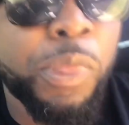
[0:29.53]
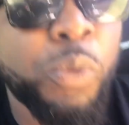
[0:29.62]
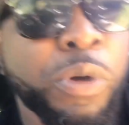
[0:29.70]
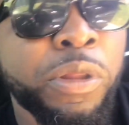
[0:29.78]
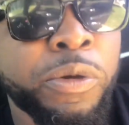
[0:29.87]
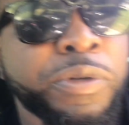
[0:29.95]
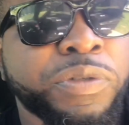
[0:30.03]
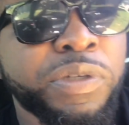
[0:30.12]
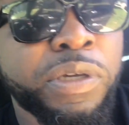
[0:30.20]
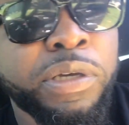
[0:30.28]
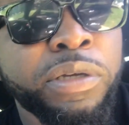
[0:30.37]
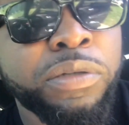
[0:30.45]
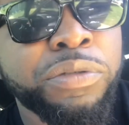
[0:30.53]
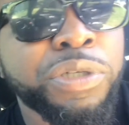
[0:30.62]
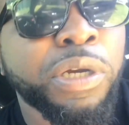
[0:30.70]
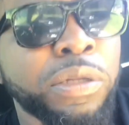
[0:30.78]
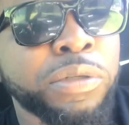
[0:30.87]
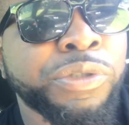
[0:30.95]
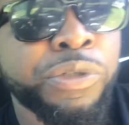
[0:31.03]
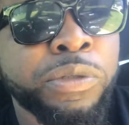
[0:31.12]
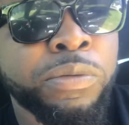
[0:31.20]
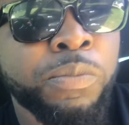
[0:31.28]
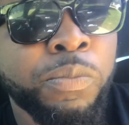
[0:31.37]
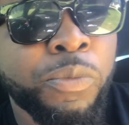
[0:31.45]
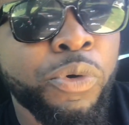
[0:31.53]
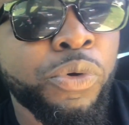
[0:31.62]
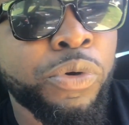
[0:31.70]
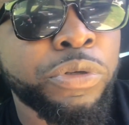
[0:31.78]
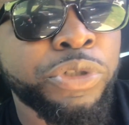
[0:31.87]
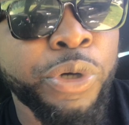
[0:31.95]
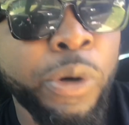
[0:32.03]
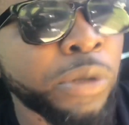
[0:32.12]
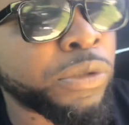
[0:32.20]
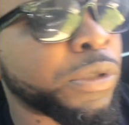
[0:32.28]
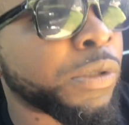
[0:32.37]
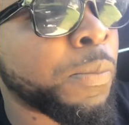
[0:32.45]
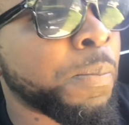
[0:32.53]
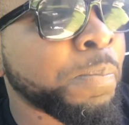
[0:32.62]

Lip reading: whether it's a Challenger or a Charger.